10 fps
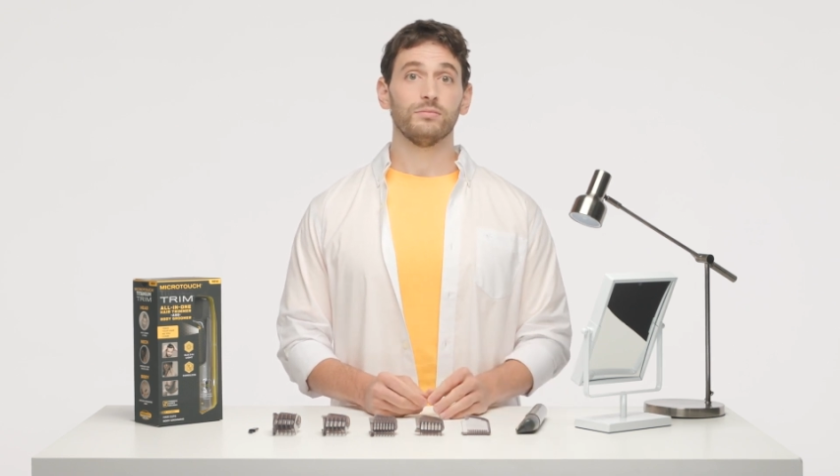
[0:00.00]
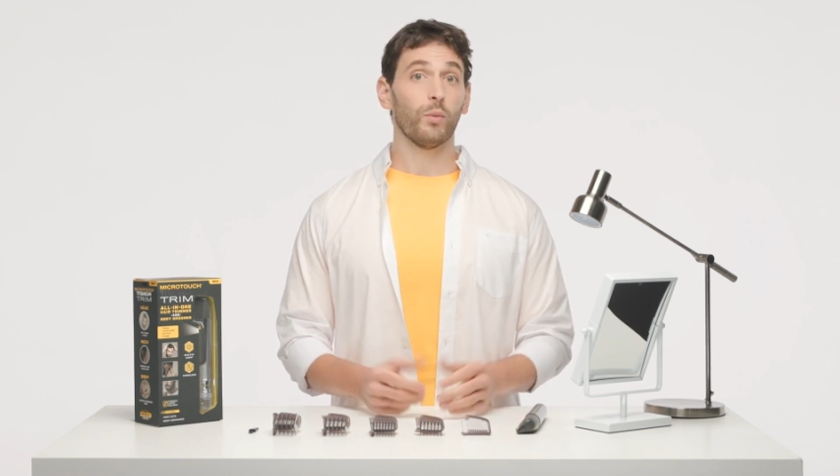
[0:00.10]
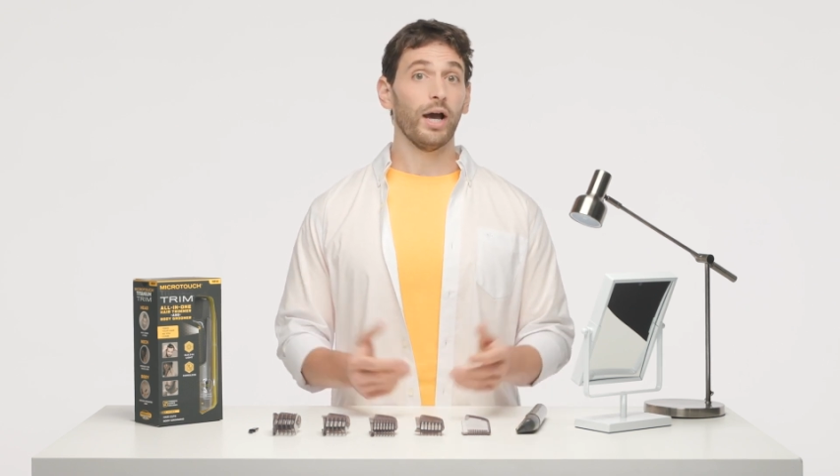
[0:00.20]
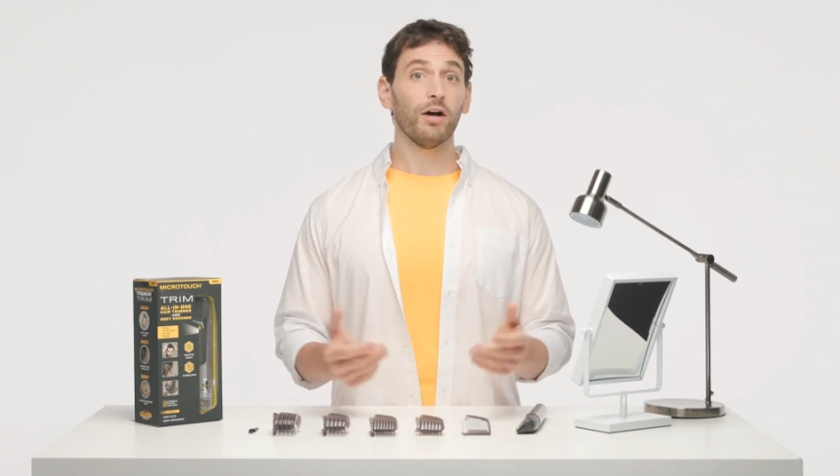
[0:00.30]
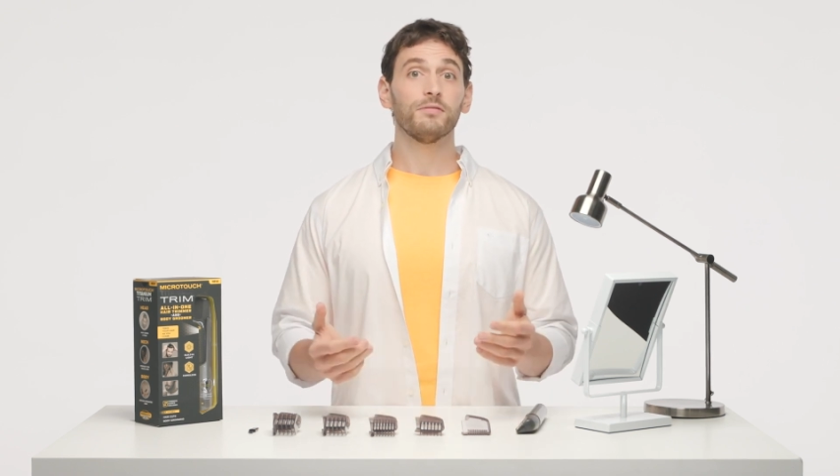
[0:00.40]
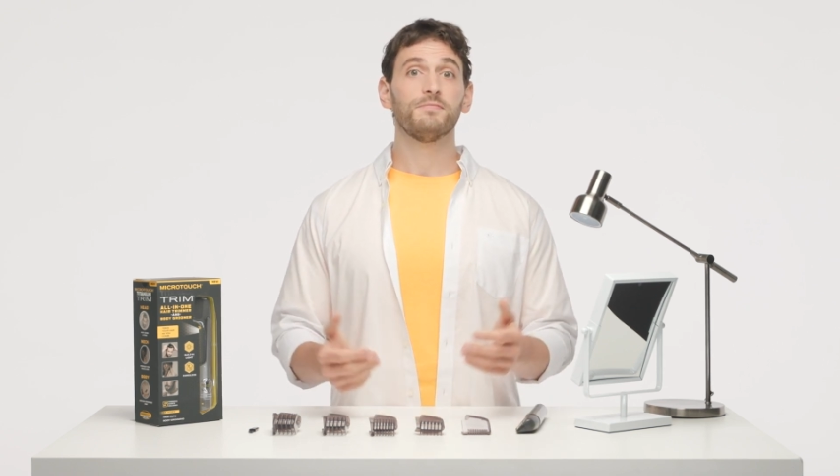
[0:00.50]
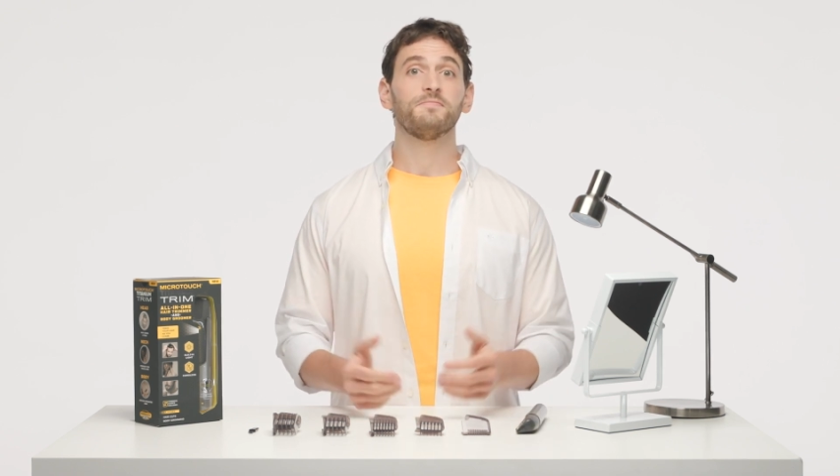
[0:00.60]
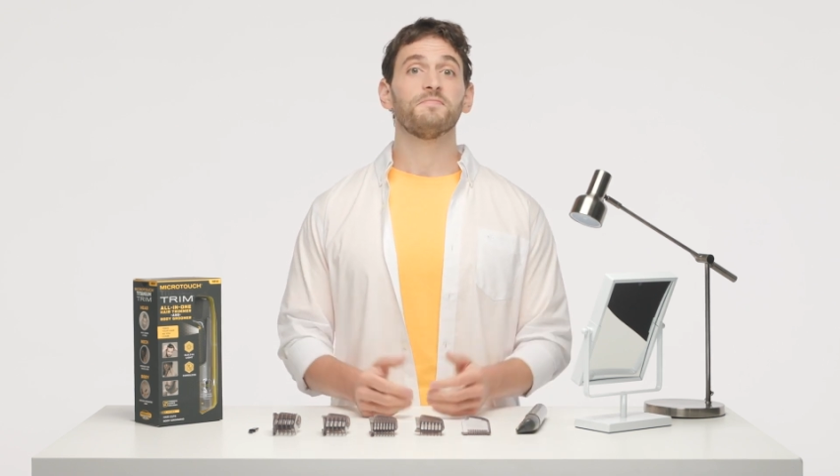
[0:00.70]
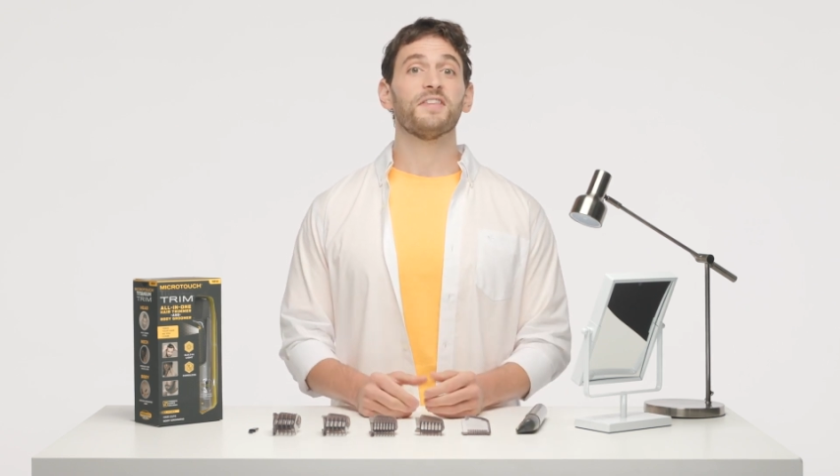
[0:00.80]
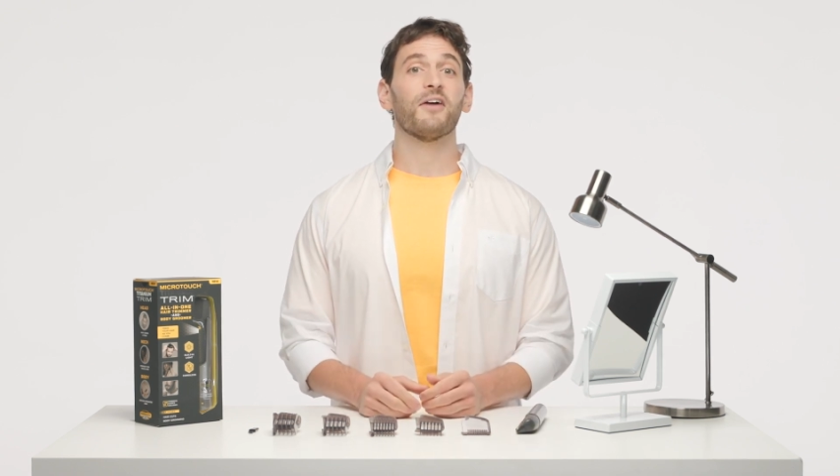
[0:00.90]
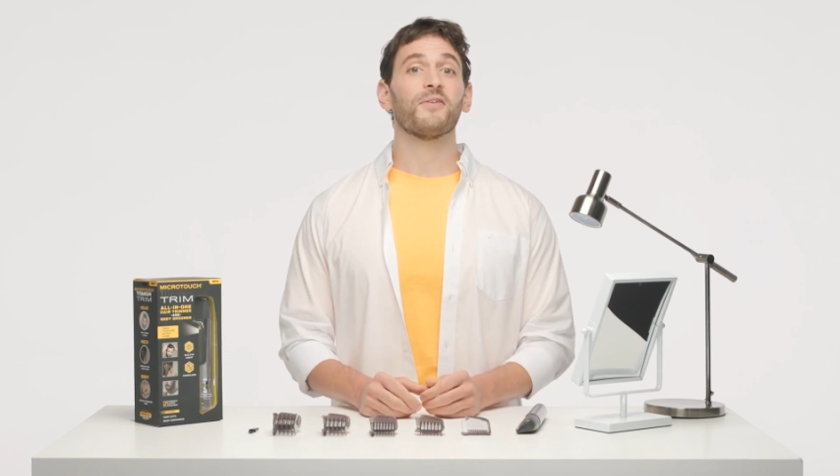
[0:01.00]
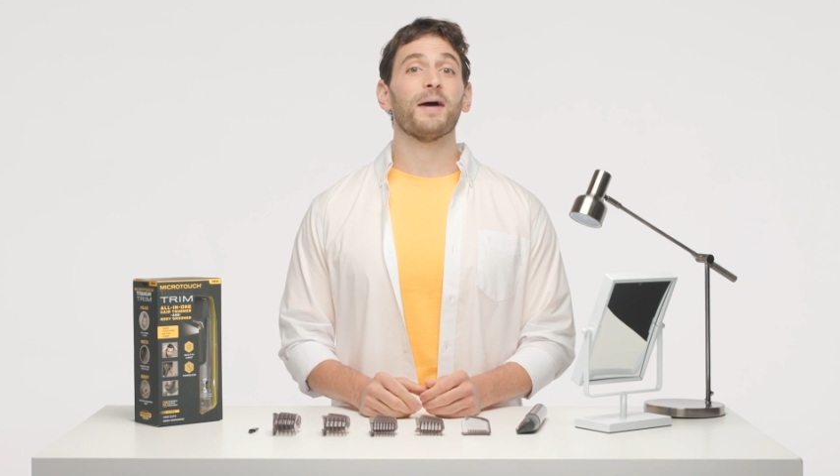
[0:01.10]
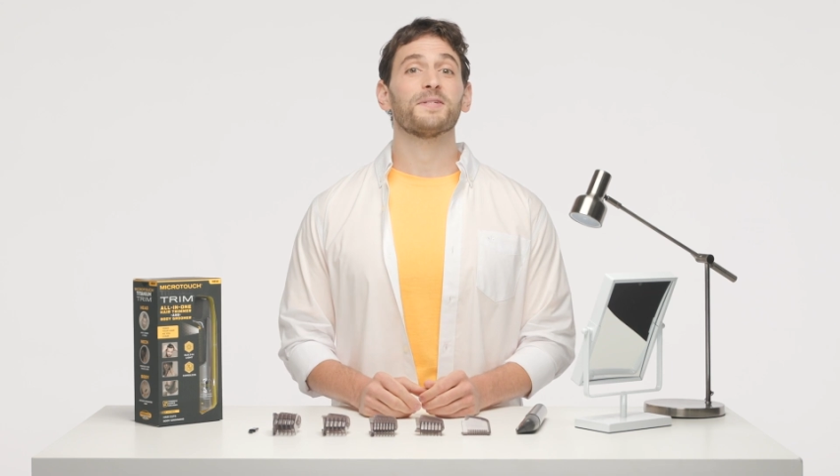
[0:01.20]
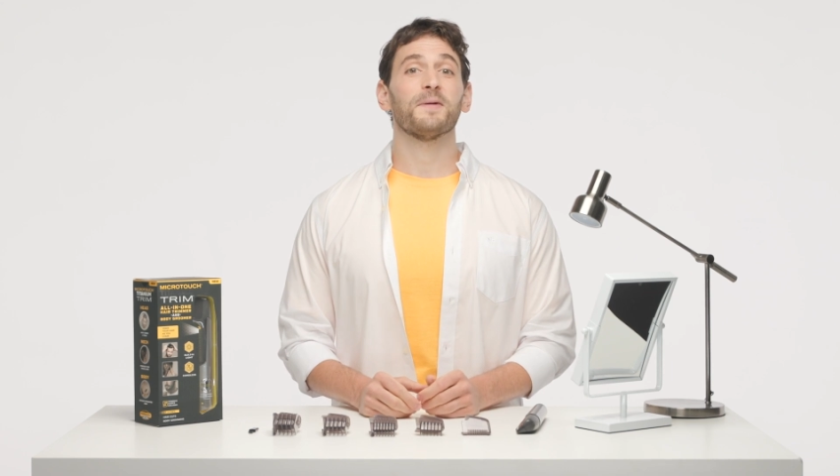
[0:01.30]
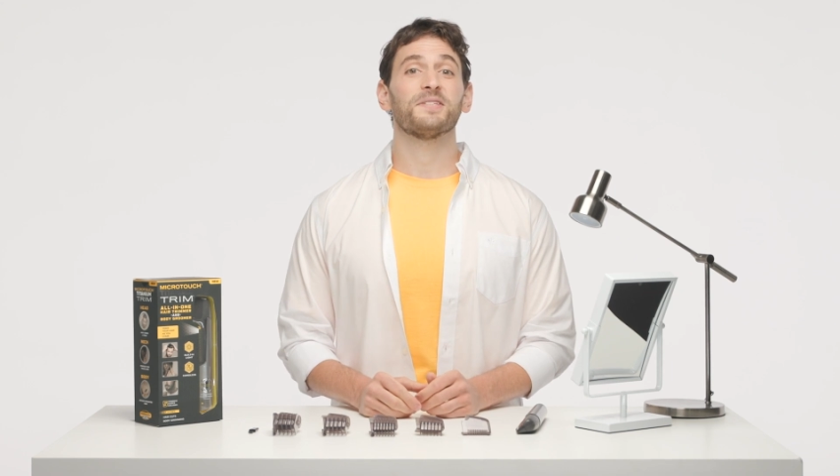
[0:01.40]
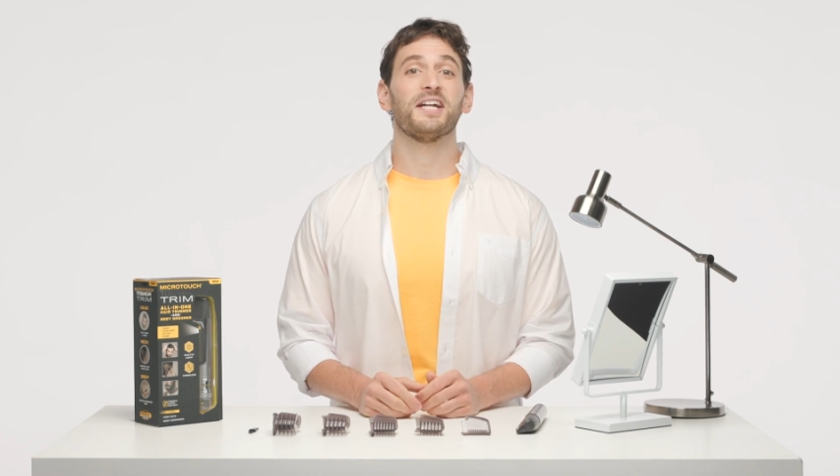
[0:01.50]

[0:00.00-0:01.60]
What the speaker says: Well, that wraps up